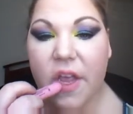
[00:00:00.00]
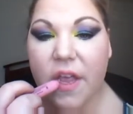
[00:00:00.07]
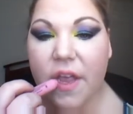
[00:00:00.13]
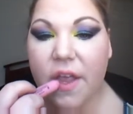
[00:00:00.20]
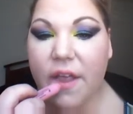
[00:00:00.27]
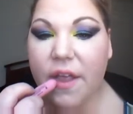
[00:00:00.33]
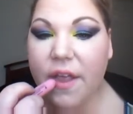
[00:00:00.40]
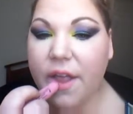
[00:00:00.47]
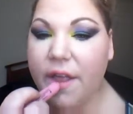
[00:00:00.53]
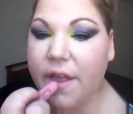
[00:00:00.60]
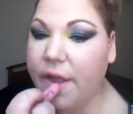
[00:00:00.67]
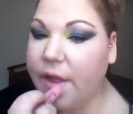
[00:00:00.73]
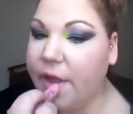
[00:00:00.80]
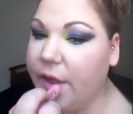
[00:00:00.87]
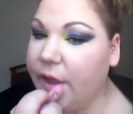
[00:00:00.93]

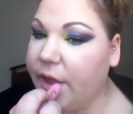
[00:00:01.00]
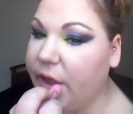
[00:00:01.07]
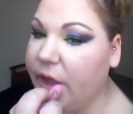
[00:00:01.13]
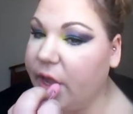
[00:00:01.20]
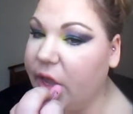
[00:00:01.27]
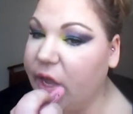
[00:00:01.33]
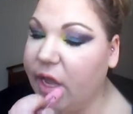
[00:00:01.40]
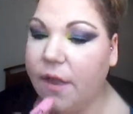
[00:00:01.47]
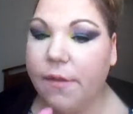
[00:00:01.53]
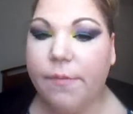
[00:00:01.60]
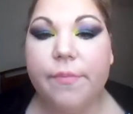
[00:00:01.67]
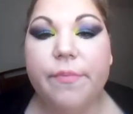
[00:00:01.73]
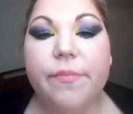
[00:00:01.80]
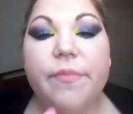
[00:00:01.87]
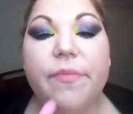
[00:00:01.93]

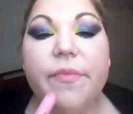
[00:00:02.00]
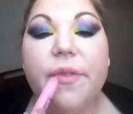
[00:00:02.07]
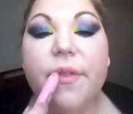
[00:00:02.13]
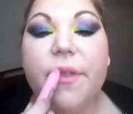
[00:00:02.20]
Nobody speaks.